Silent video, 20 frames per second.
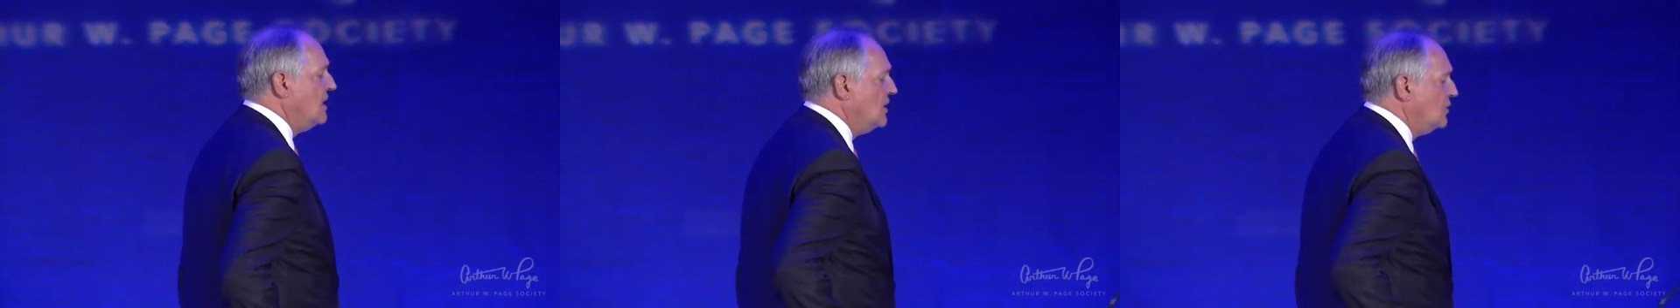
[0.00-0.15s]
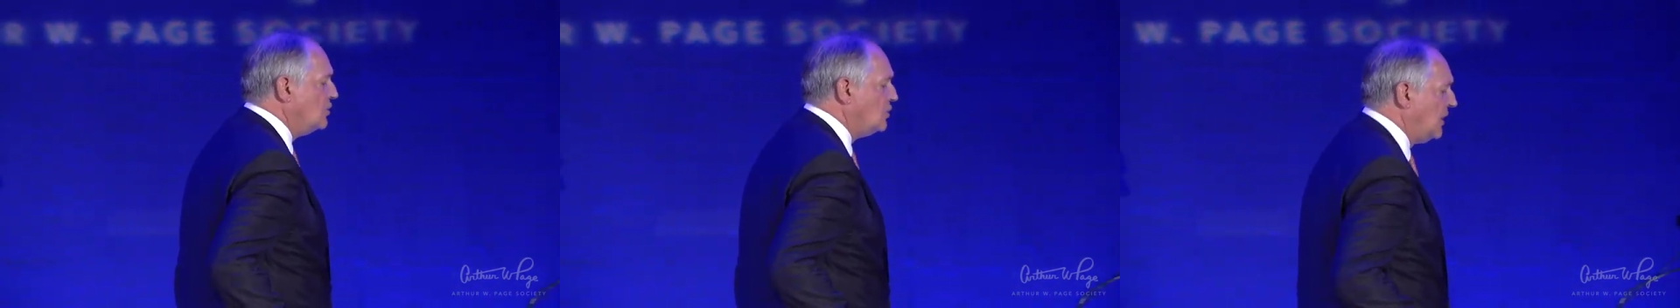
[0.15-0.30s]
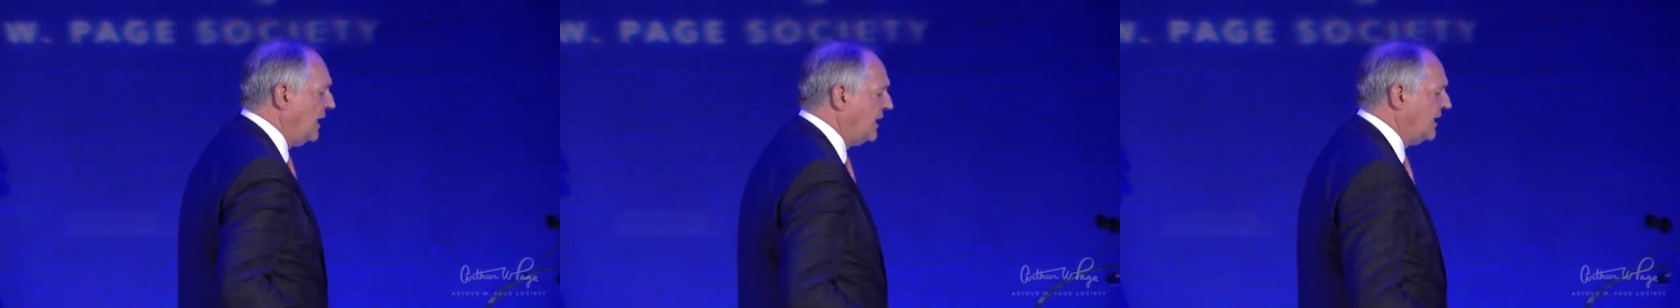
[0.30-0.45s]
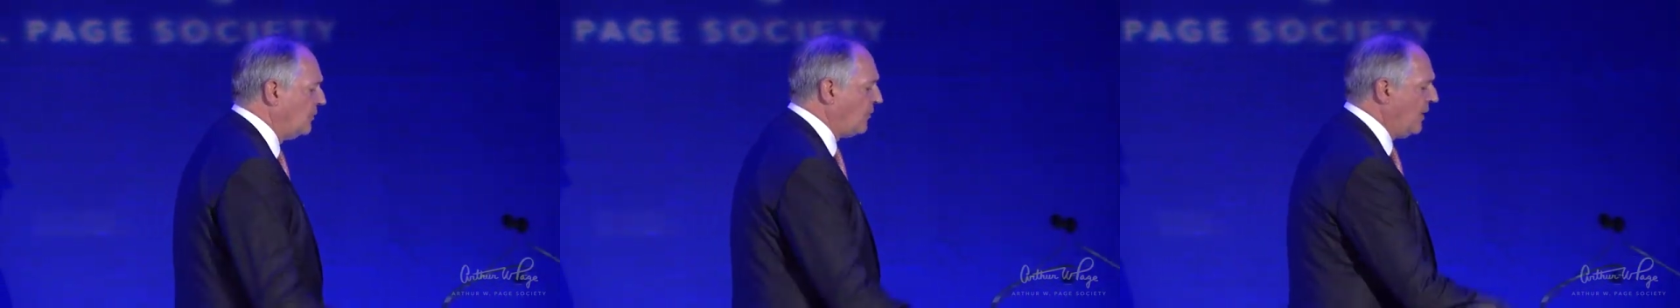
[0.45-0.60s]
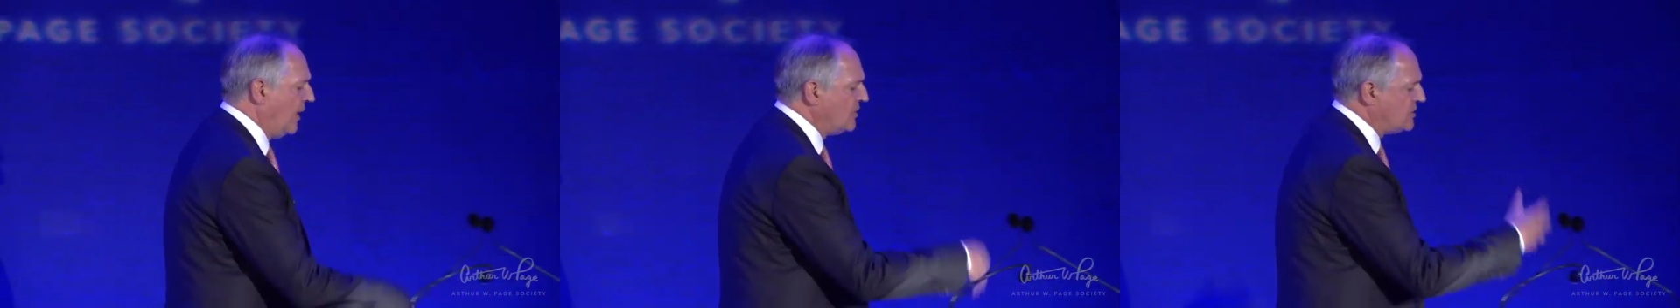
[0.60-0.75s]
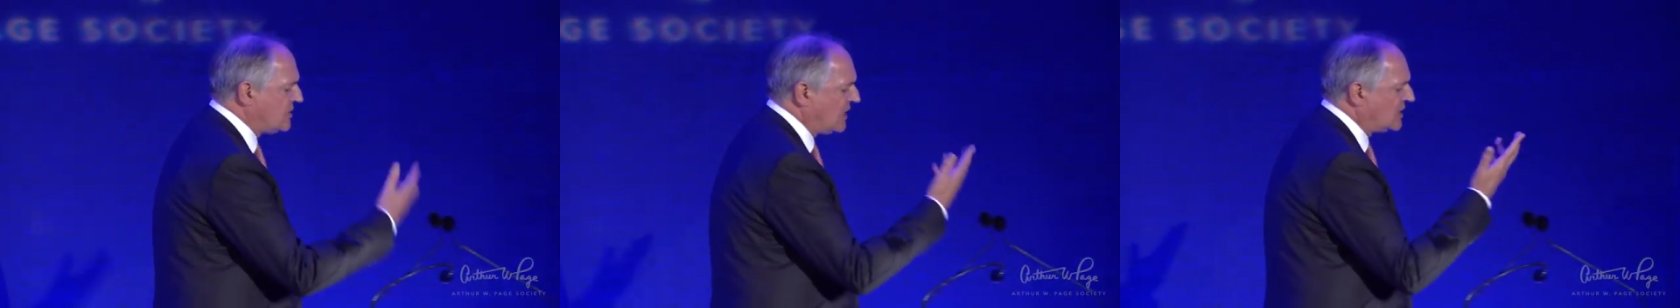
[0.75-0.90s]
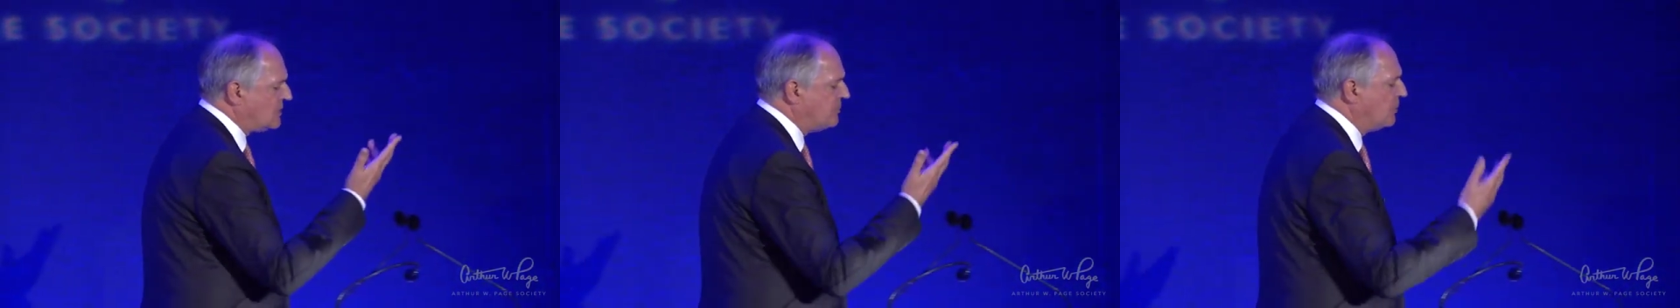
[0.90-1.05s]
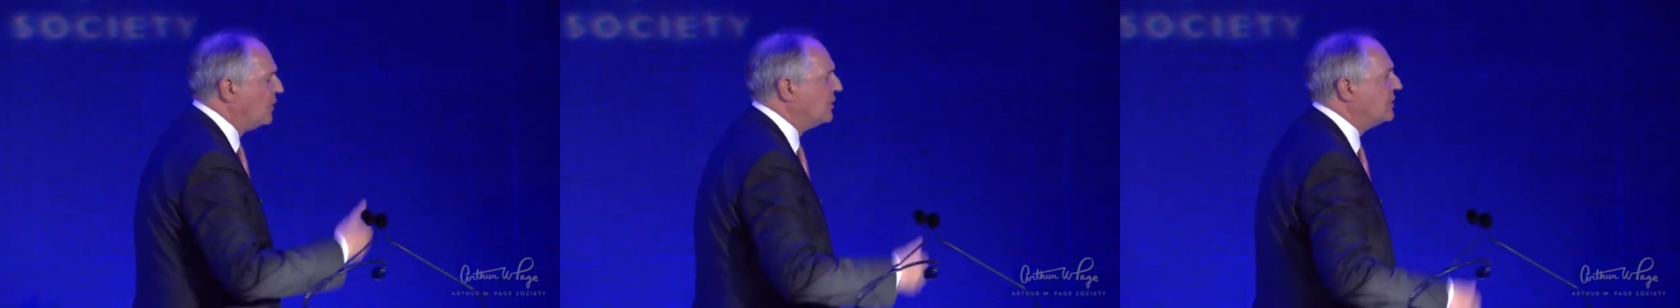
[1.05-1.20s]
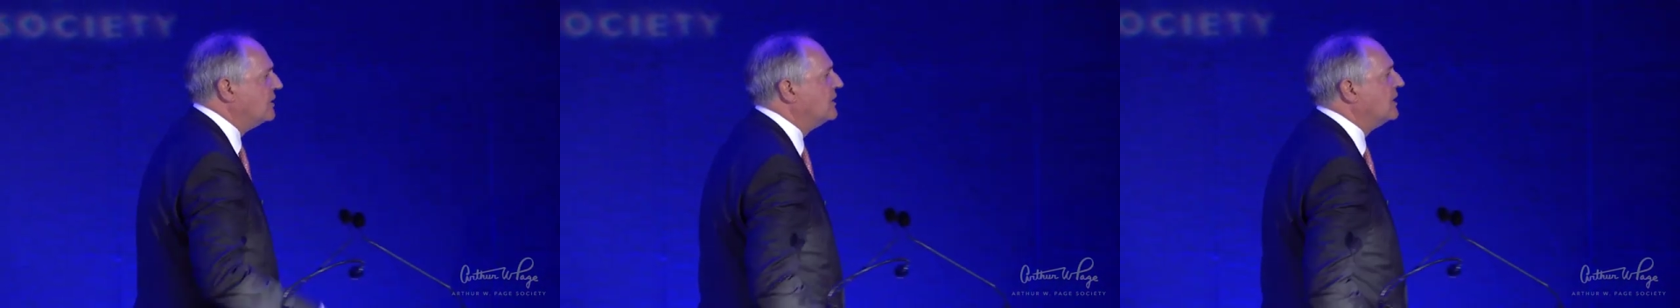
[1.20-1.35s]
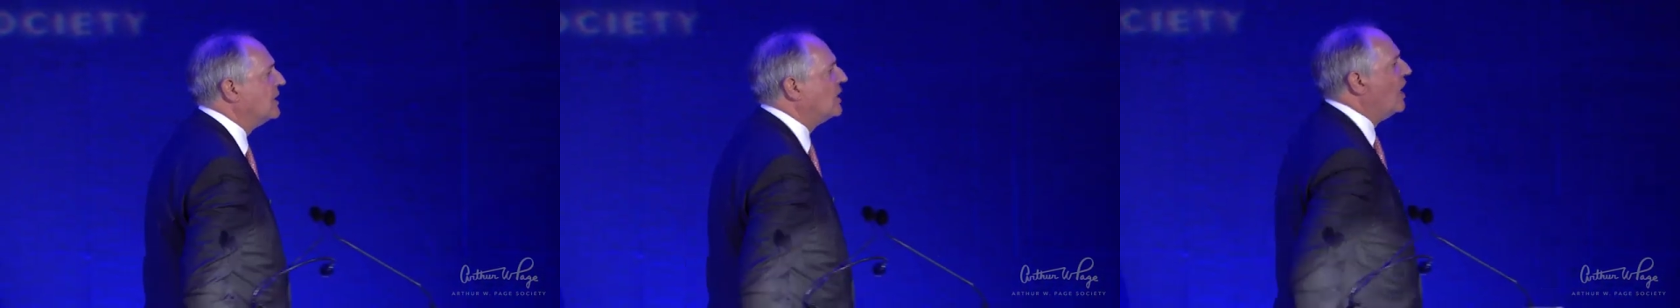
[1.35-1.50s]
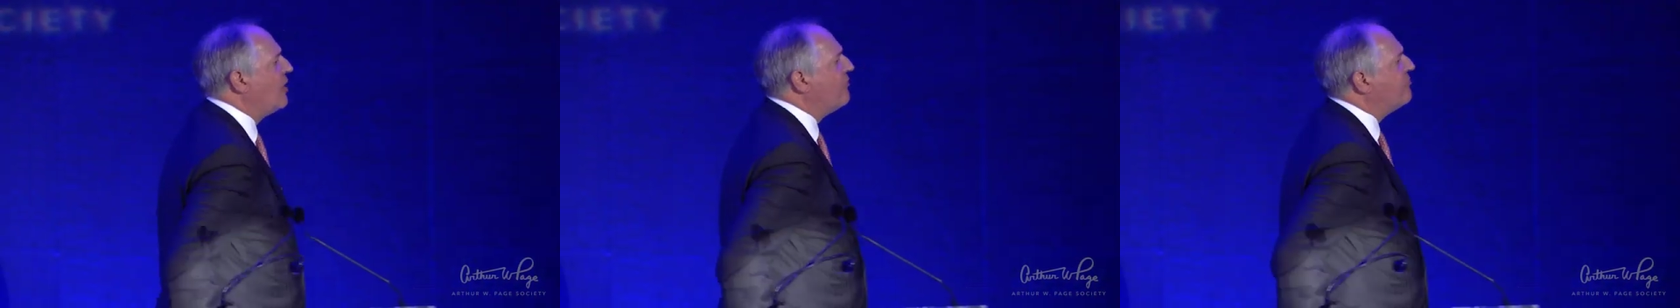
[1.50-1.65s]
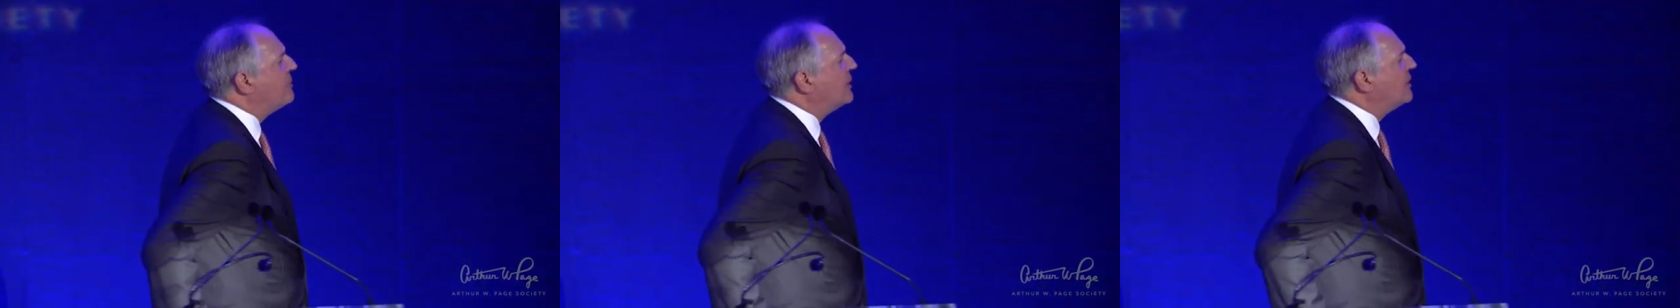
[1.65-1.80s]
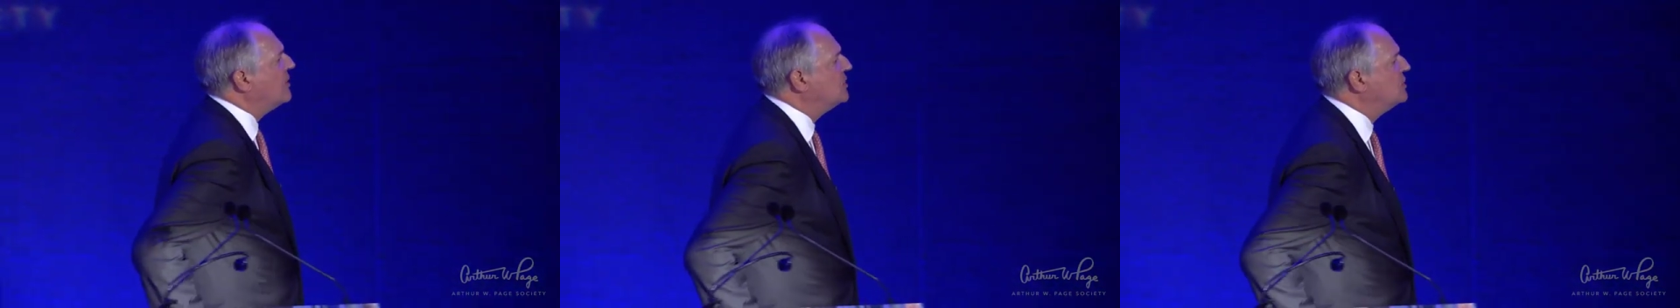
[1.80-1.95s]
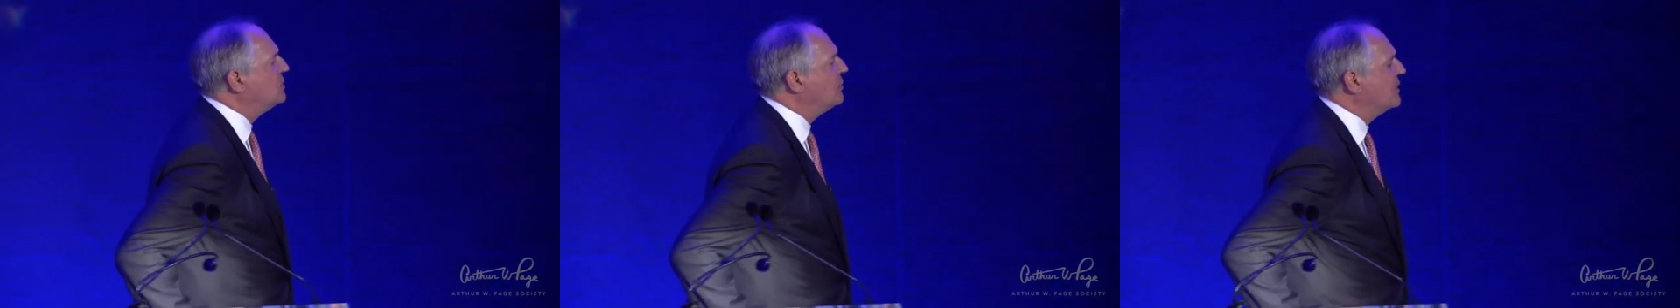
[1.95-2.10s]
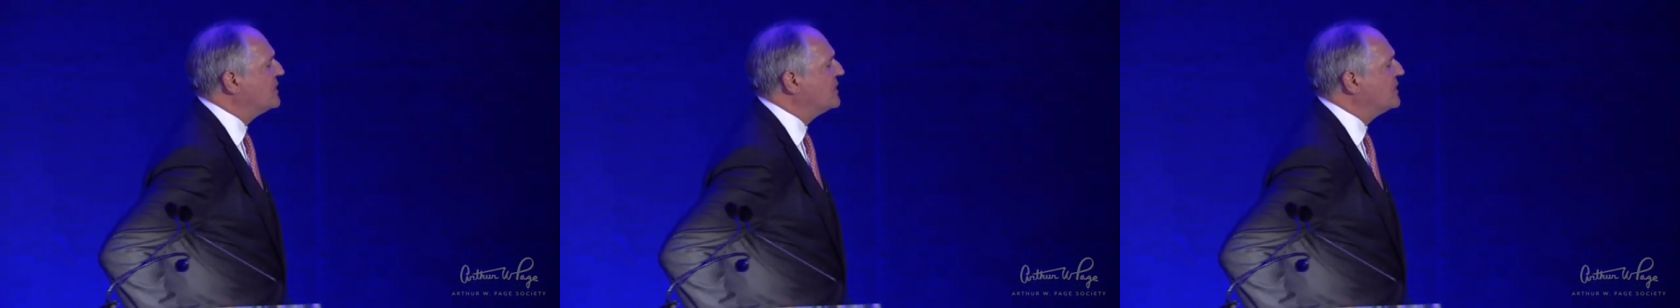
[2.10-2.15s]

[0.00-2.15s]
to letting wells explode in the Gulf because you